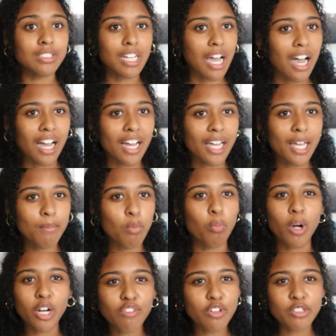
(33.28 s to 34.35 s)
time
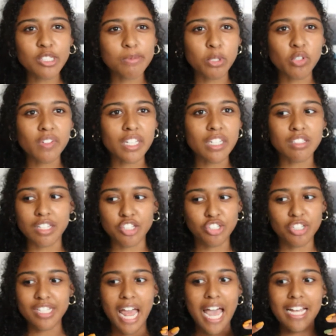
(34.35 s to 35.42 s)
one of those movies that
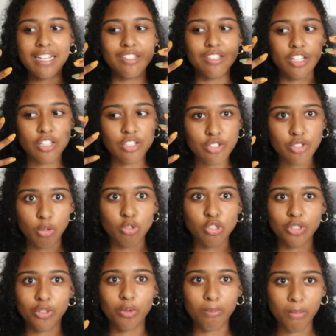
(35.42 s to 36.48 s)
just has a
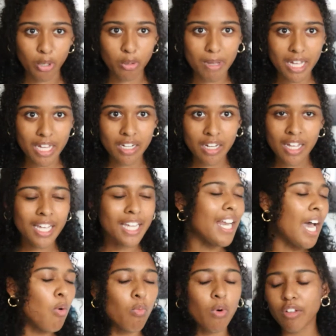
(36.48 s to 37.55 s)
social moment. And
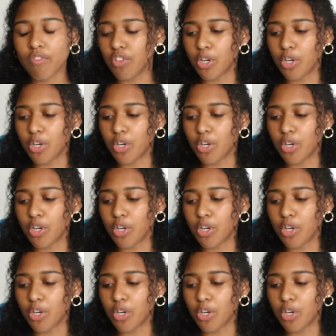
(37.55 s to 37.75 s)
not one of